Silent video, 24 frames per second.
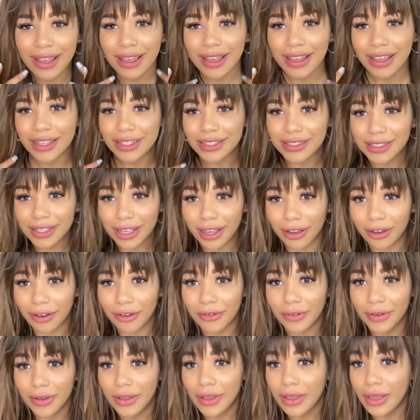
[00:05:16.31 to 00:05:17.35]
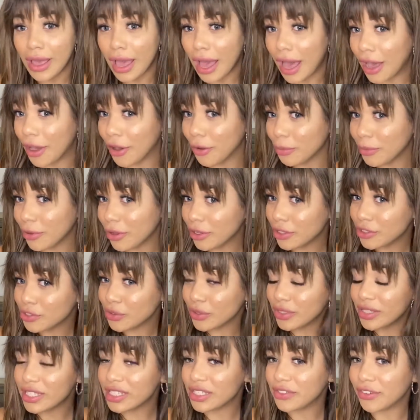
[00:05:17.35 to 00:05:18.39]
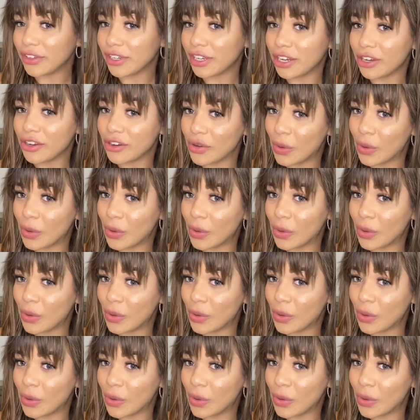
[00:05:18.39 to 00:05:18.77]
So I hope y'all enjoyed this video.